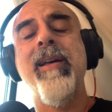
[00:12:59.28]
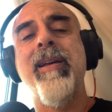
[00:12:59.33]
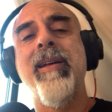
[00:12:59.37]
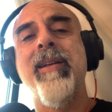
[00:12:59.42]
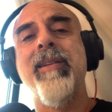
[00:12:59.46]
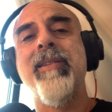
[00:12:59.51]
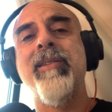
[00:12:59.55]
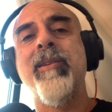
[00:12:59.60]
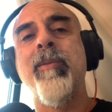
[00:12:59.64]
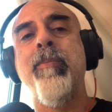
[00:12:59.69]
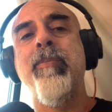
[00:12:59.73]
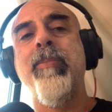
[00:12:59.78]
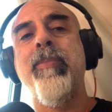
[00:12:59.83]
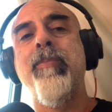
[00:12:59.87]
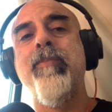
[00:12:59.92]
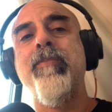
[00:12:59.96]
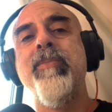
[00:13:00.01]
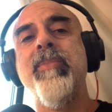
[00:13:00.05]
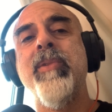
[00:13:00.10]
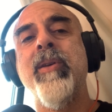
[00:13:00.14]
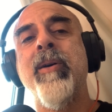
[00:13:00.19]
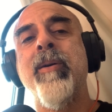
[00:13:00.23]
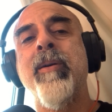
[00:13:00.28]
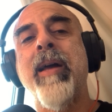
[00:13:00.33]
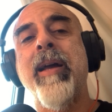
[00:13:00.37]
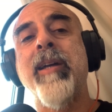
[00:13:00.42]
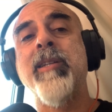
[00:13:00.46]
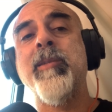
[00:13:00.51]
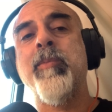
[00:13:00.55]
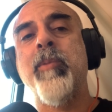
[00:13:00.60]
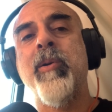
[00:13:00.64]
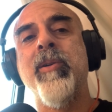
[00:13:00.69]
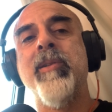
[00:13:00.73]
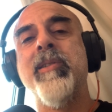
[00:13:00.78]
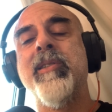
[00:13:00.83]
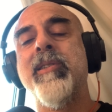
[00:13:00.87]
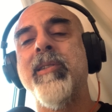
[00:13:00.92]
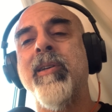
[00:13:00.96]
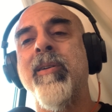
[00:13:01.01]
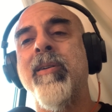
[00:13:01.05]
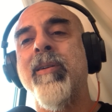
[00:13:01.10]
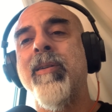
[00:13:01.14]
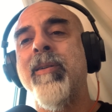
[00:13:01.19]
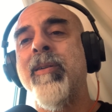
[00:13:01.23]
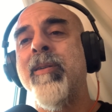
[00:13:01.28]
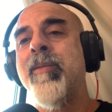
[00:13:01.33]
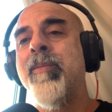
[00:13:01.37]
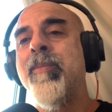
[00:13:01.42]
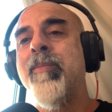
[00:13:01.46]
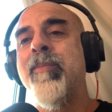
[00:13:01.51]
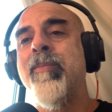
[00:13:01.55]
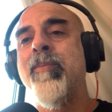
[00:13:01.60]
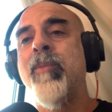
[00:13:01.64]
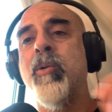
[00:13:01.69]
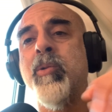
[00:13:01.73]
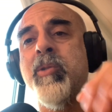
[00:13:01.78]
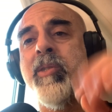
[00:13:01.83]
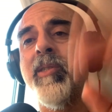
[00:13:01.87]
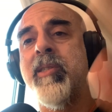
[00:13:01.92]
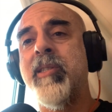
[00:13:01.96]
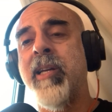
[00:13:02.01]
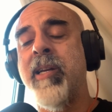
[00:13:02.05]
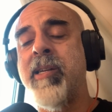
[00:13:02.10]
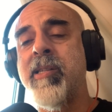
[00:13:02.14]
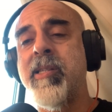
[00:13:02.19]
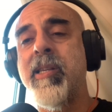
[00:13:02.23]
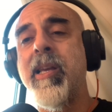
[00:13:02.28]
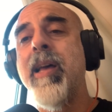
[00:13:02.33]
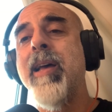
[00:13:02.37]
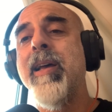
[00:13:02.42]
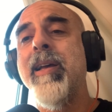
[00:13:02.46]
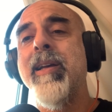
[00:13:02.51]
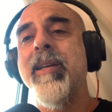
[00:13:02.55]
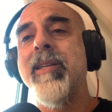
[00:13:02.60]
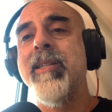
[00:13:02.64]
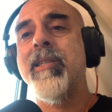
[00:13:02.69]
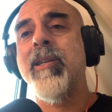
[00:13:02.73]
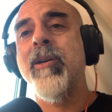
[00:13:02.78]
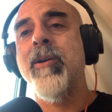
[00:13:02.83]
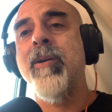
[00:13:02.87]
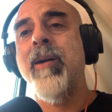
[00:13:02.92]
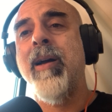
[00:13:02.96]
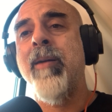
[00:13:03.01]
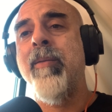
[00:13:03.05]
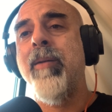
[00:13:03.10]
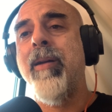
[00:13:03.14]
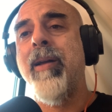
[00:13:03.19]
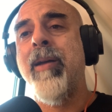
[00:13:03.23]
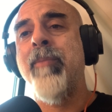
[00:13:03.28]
the expert on most things. So I